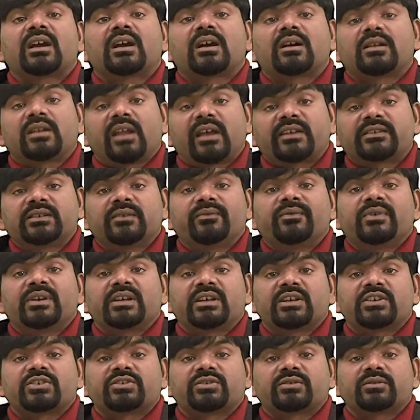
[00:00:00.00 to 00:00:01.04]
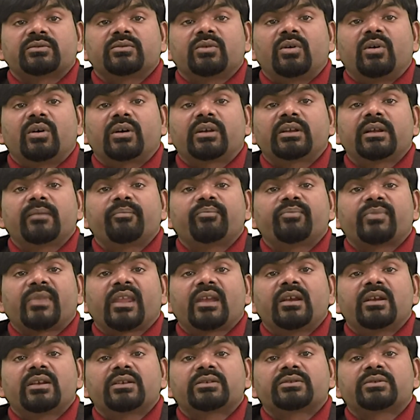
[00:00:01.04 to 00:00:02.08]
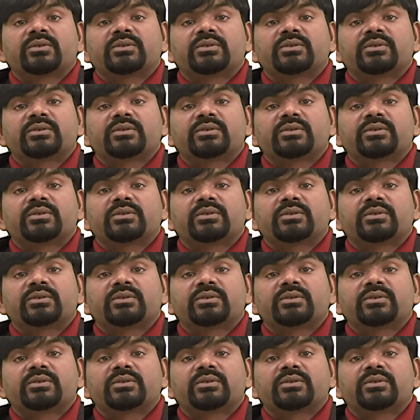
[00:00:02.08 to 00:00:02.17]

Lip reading: classification. Okay, so